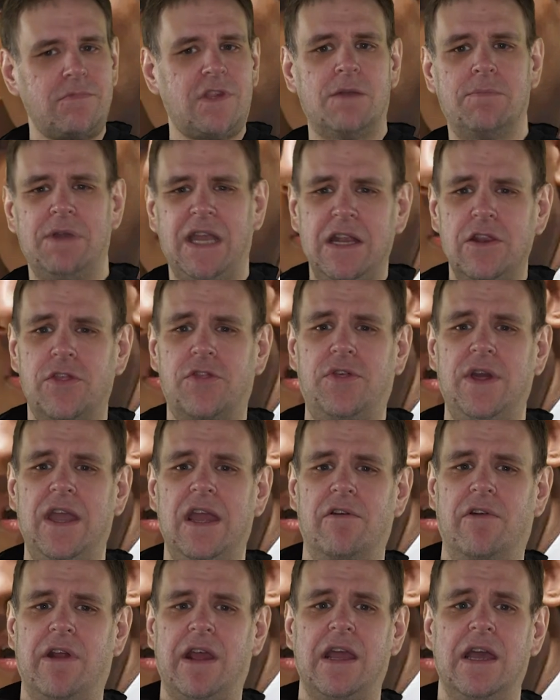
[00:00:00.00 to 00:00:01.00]
but in
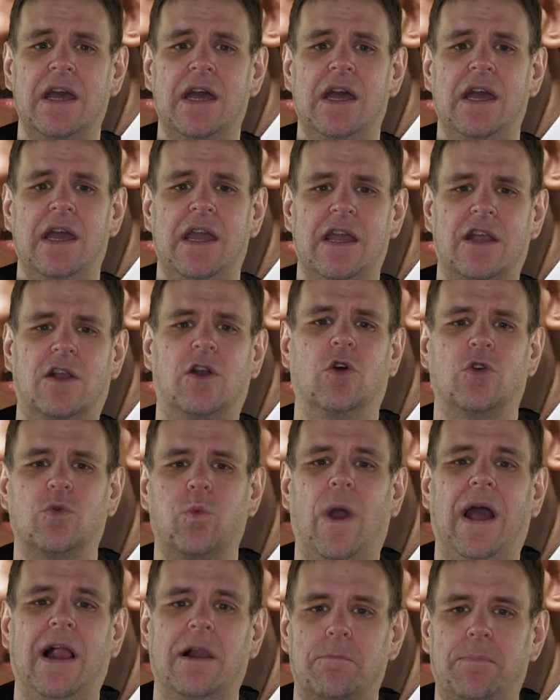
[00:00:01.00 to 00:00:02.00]
theory, it could
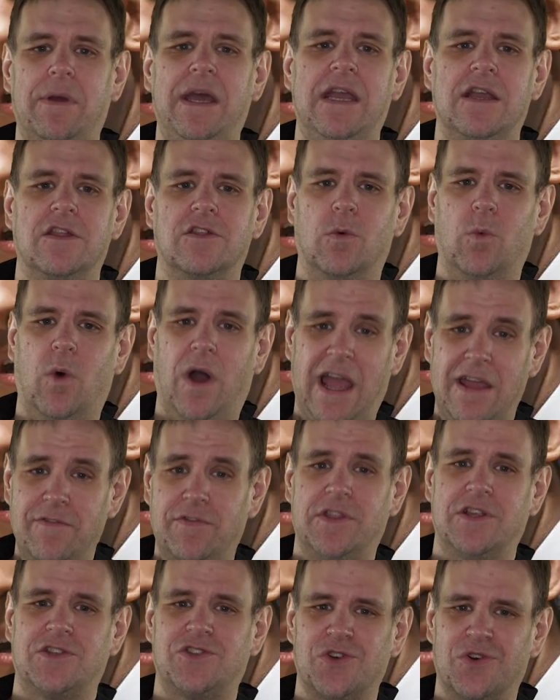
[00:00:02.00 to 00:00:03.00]
well be that
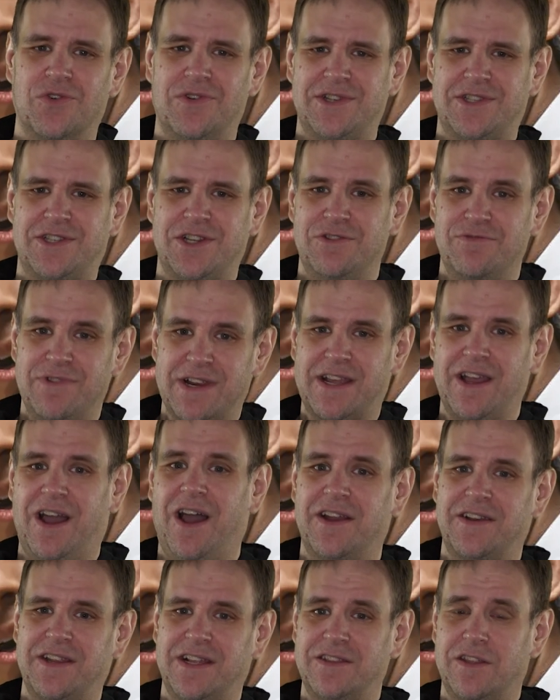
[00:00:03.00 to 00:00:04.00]
whatever the Tories do
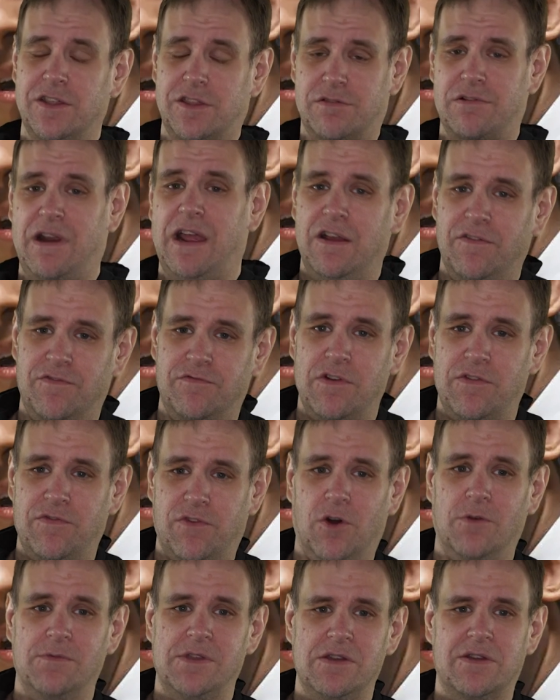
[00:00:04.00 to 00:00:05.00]
regarding the threat of
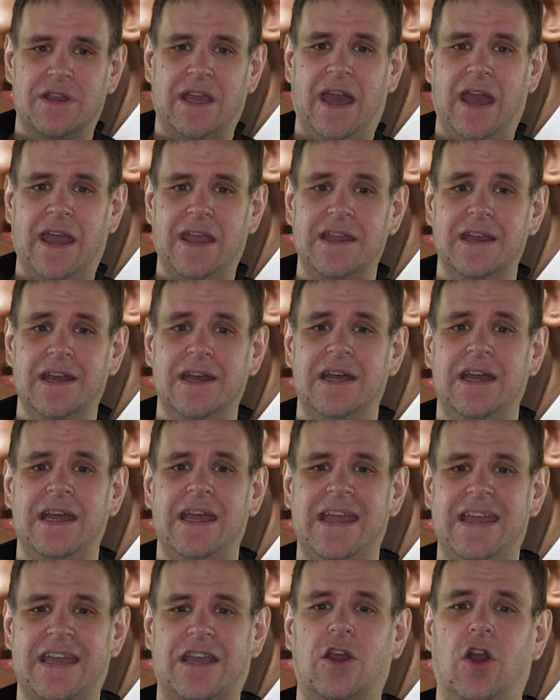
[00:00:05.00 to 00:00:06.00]
Reform UK,
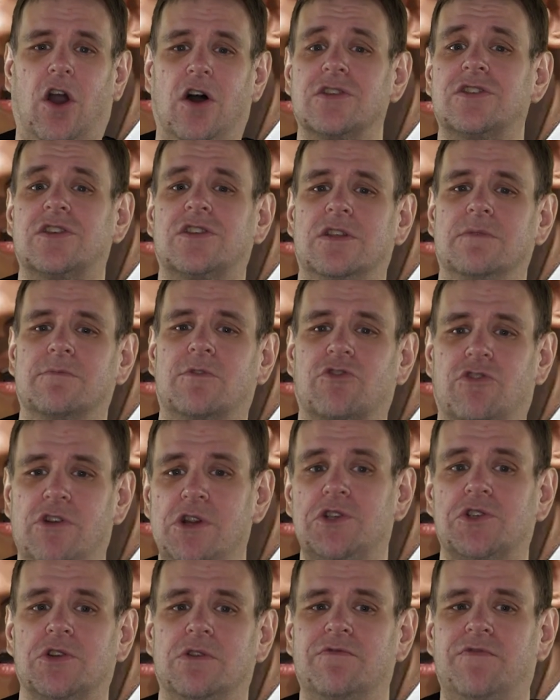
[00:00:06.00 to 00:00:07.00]
it costs them
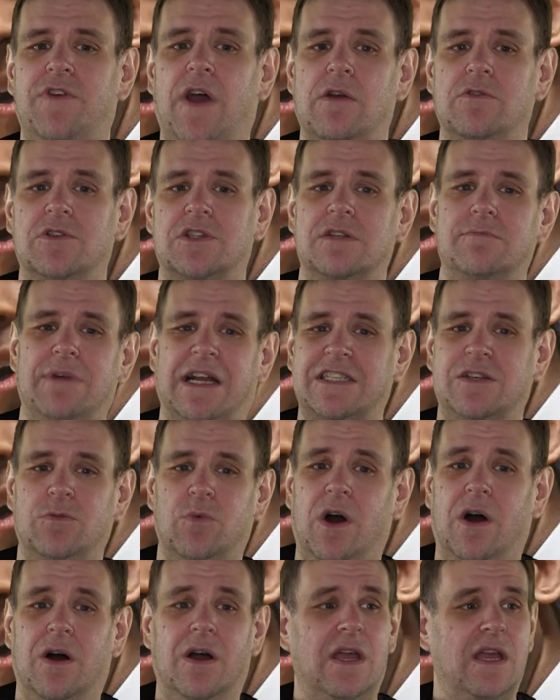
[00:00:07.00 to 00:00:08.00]
crucial votes no matter
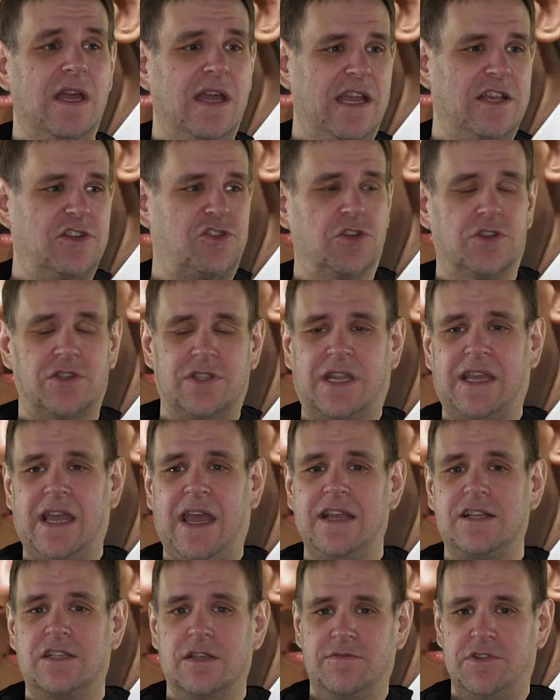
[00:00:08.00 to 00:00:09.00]
what. It's just a
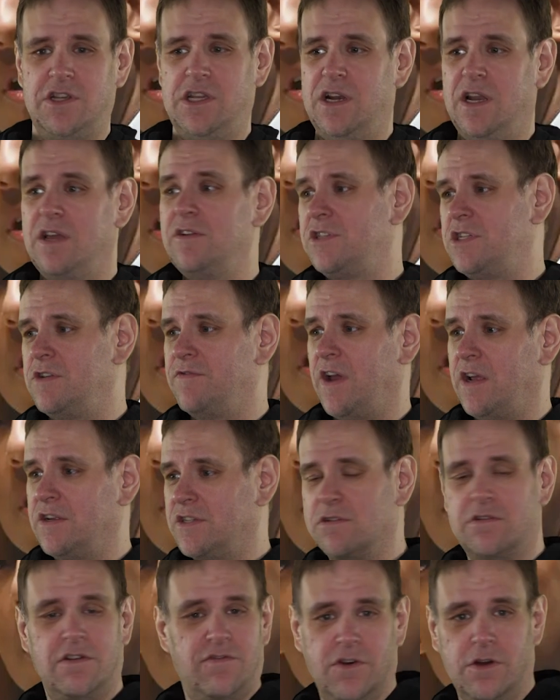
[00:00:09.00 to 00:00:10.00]
case of, do you lose your votes
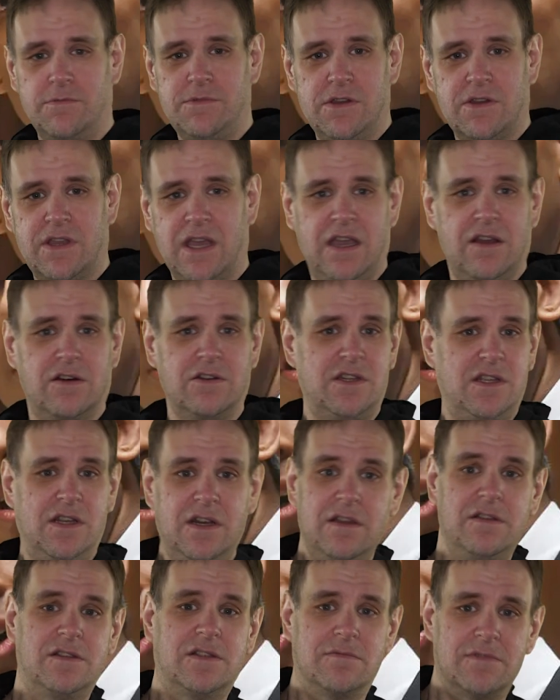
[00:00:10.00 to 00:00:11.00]
to Reform UK or do you lose